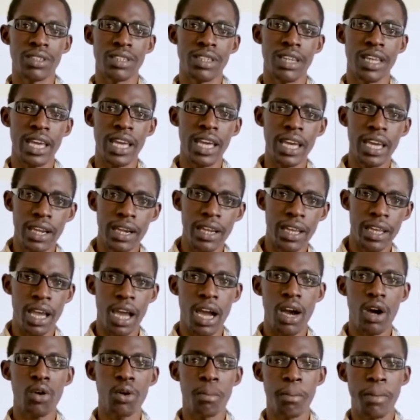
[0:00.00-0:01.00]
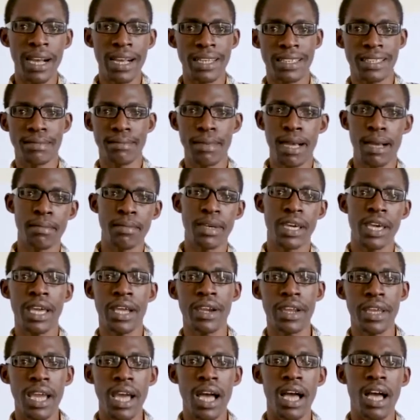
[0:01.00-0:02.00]
the area or maximum
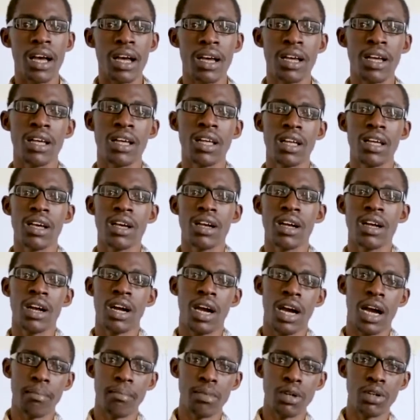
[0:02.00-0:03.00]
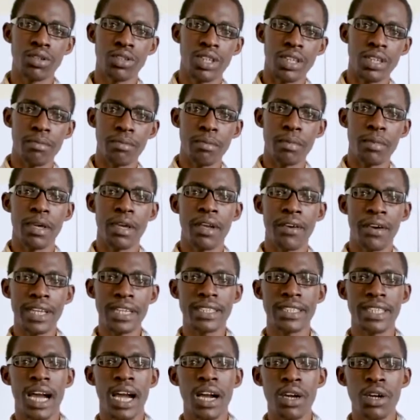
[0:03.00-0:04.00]
area about a
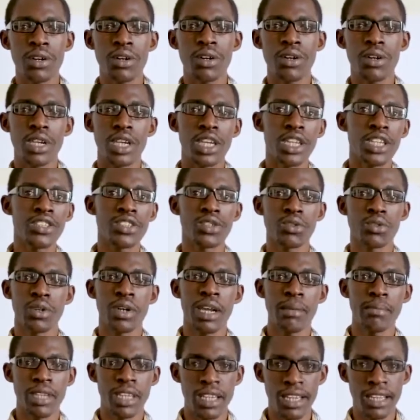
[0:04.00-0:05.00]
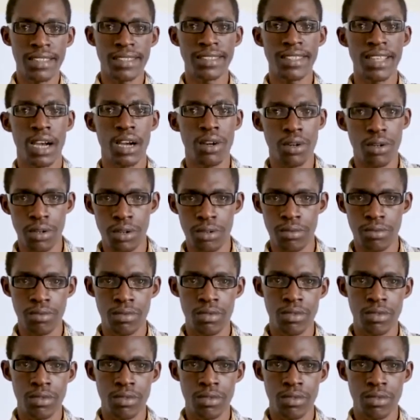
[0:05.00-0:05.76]
rectangle inscribed in a circle.